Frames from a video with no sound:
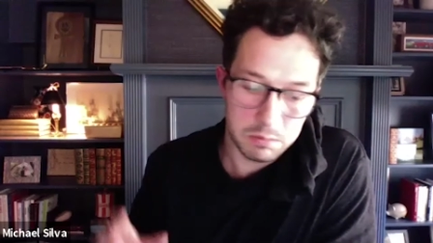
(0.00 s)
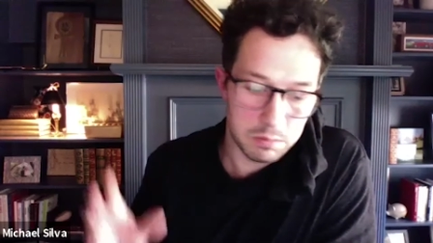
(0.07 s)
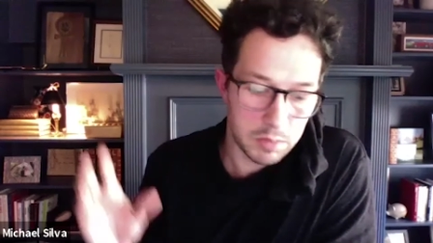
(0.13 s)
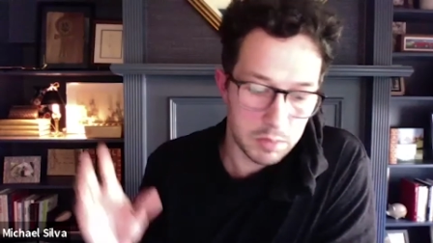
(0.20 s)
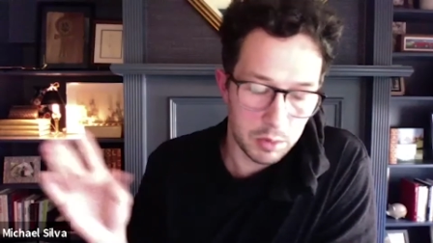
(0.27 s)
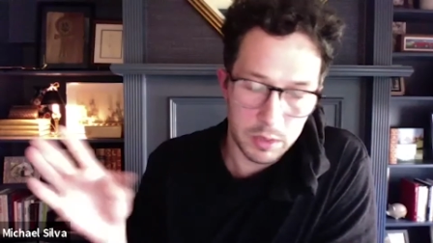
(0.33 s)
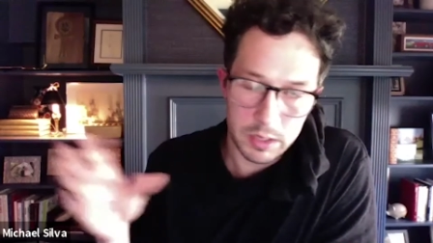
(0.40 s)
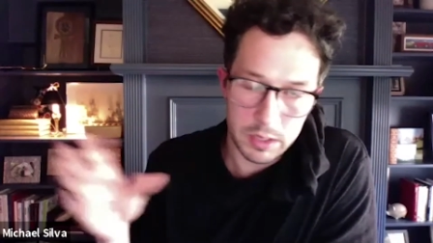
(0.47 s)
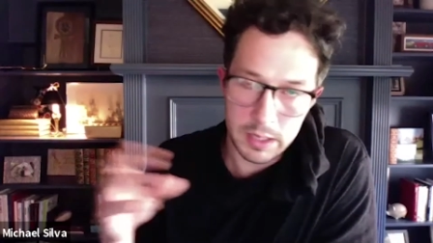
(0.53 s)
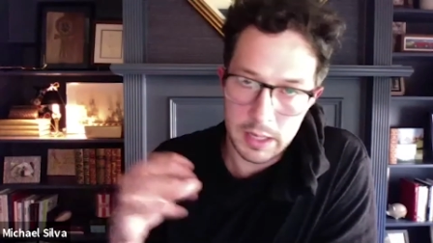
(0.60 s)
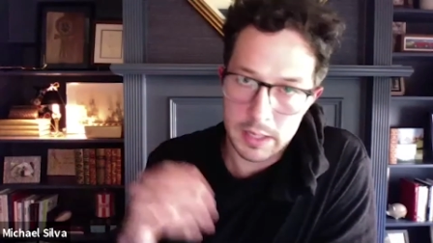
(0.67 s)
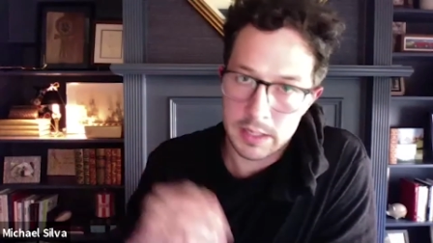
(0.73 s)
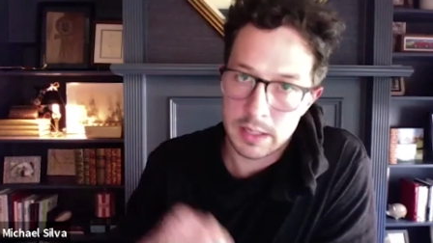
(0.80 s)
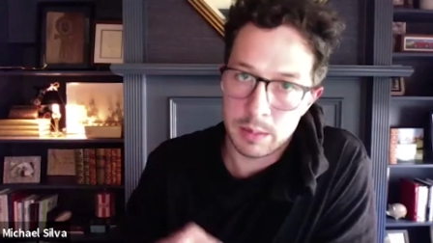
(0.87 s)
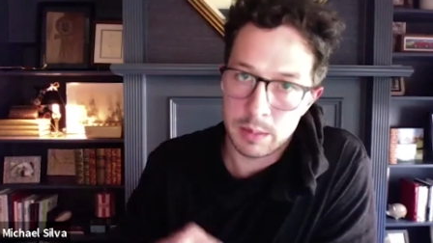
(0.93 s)
They were really
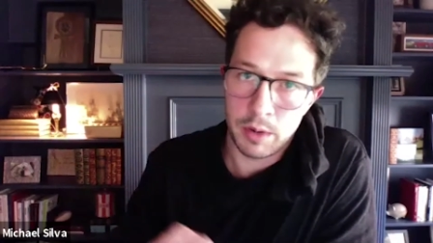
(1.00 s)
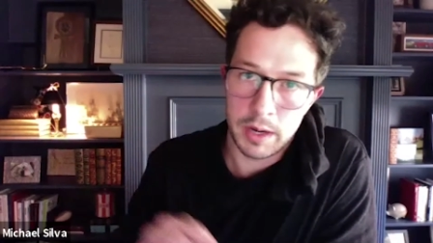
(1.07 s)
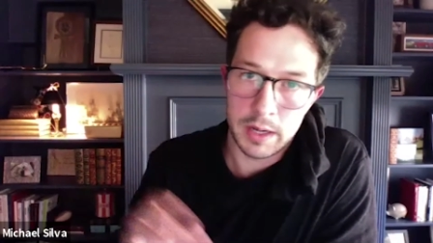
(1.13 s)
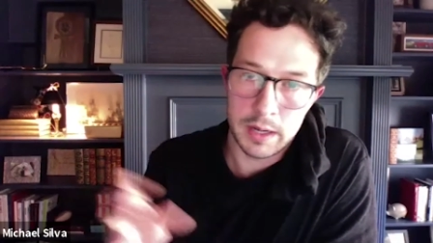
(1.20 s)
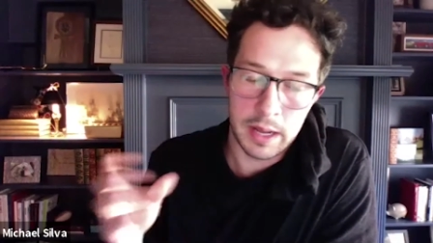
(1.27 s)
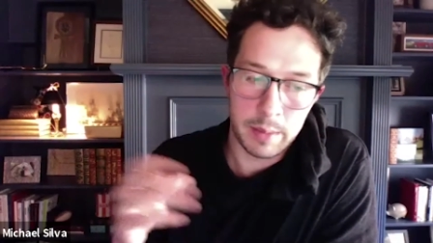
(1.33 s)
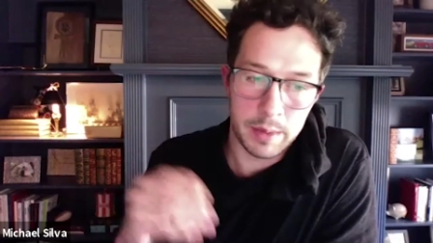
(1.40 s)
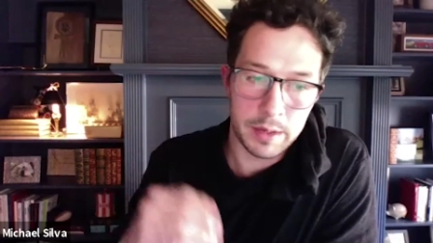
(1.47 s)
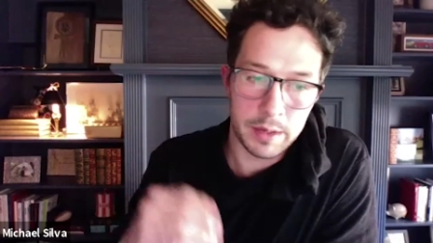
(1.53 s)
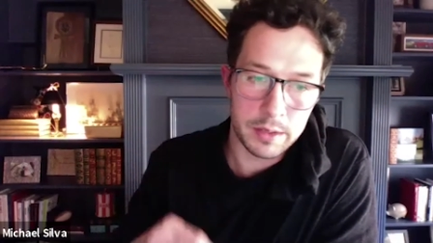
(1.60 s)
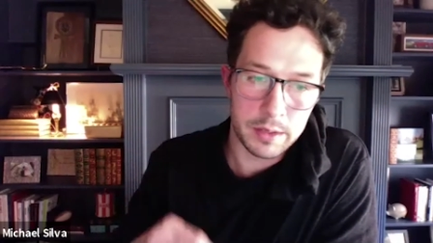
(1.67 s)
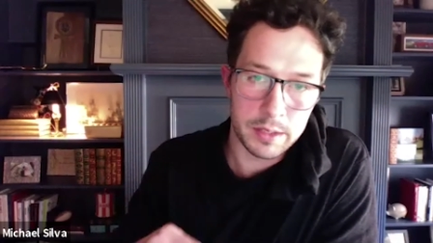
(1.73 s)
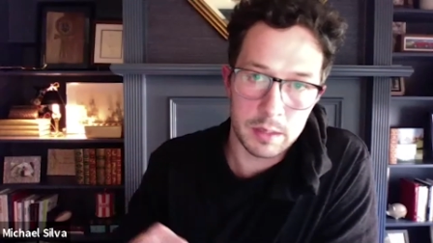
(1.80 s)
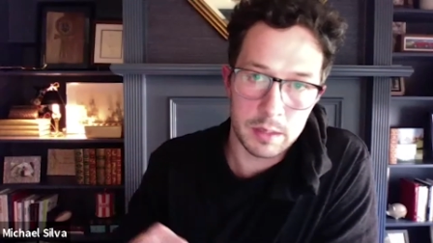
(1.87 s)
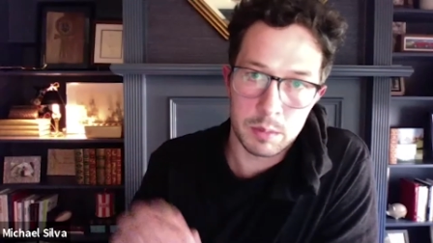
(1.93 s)
nicely branded, happened in
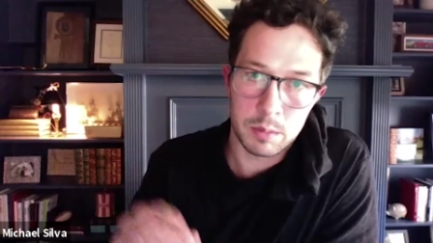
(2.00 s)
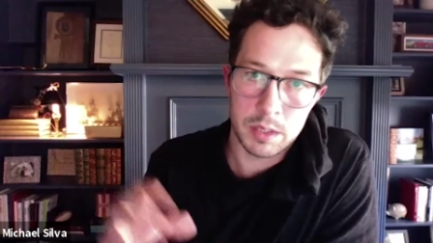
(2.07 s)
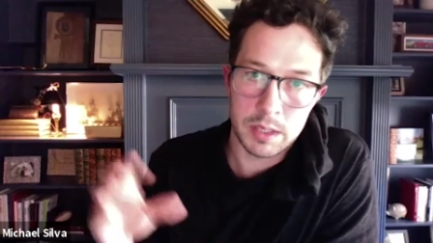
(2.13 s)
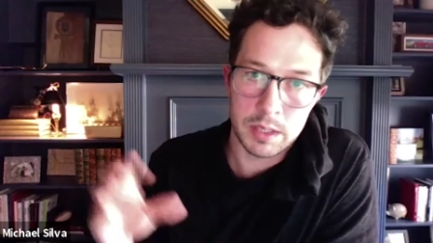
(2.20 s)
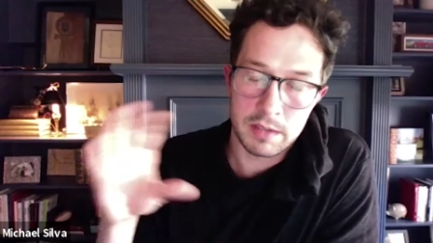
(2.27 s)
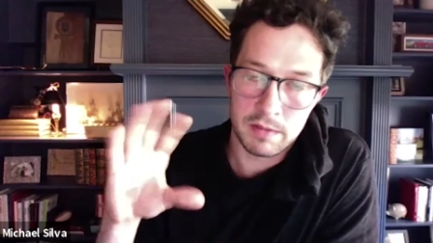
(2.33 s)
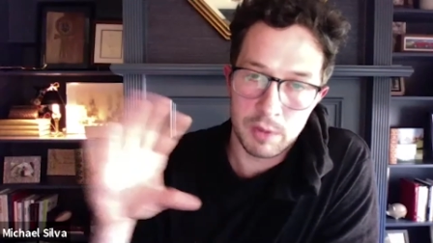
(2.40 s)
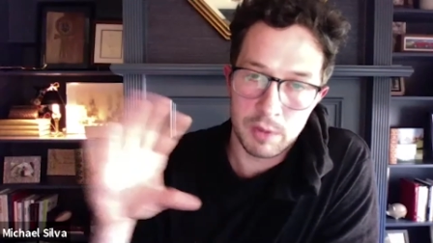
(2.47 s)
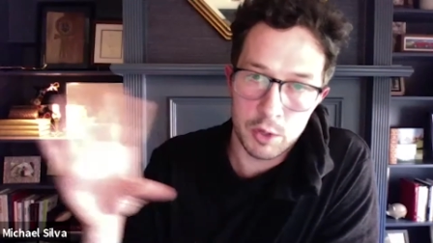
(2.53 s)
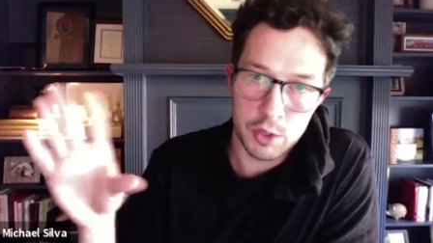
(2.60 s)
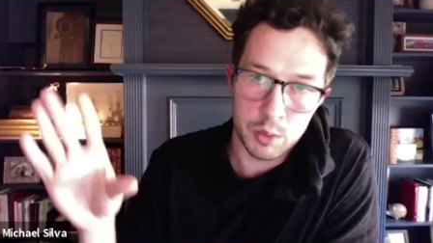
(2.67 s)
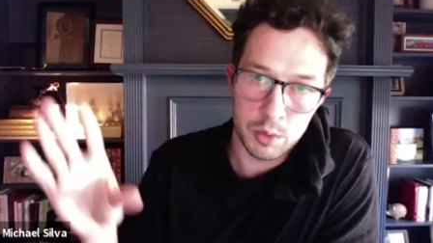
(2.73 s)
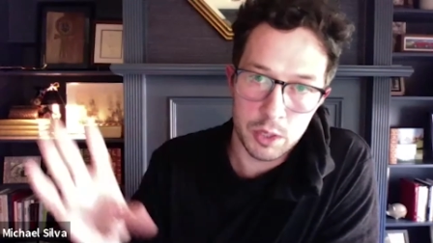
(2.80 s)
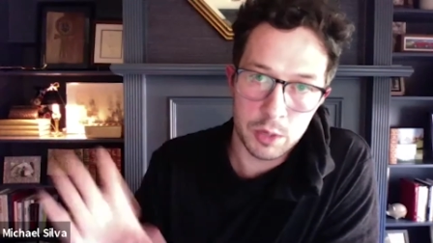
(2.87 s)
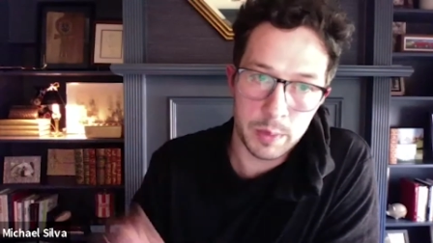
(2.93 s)
Houston, but they said
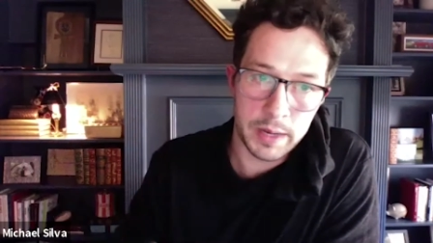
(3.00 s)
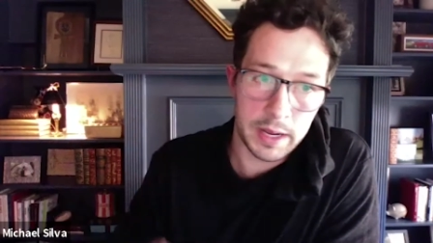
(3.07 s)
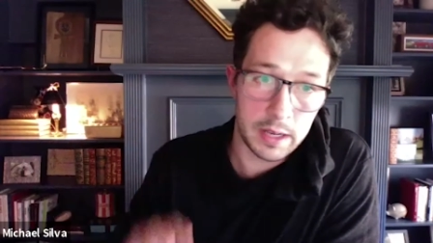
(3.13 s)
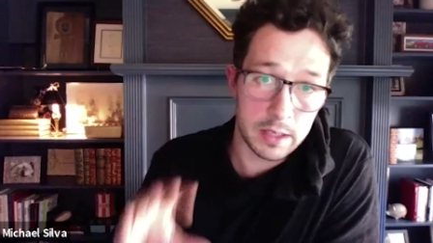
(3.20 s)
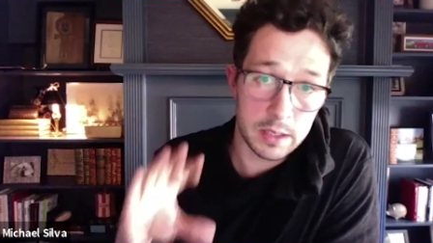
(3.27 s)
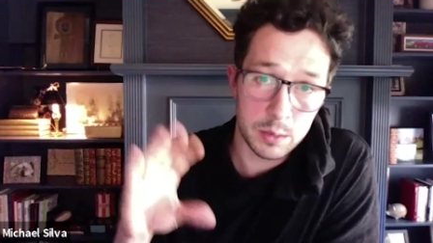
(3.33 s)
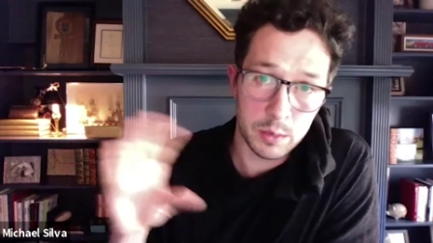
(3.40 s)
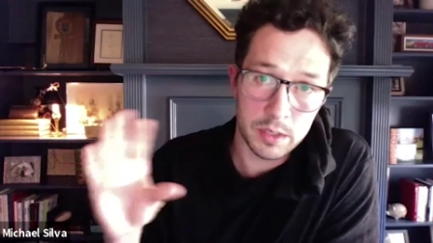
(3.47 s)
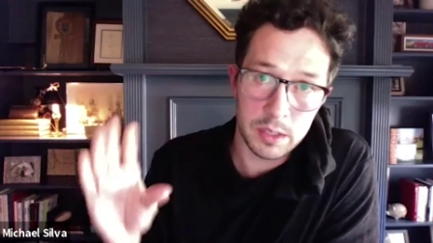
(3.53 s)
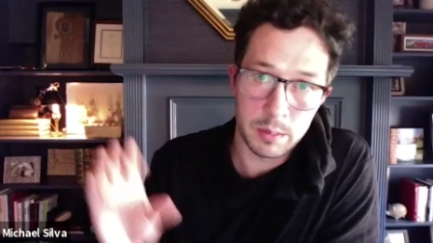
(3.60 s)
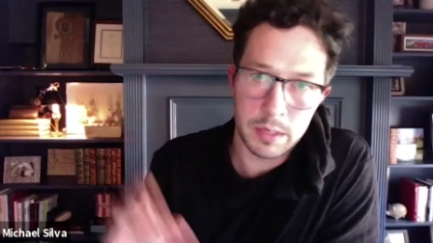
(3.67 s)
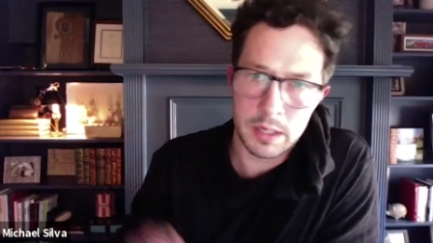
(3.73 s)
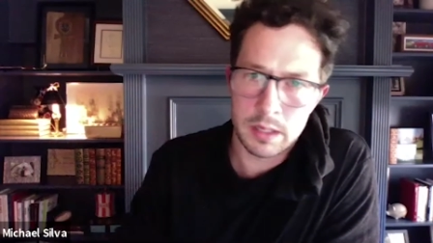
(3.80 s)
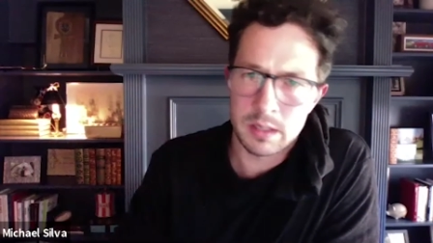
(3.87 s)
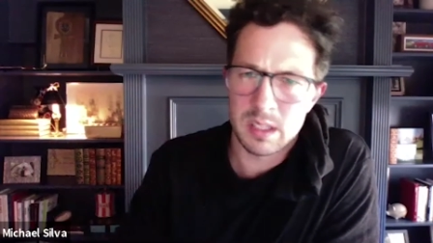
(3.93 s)
virtual open house really
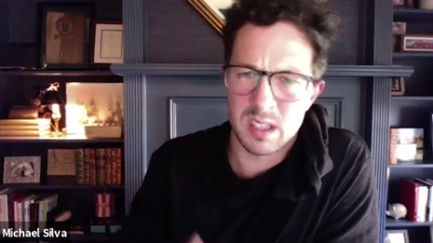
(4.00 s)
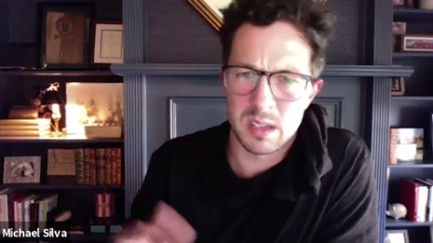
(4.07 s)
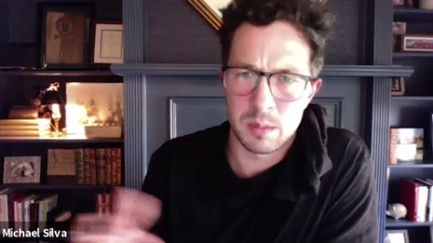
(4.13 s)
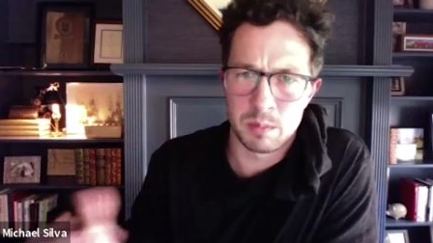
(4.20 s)
big. So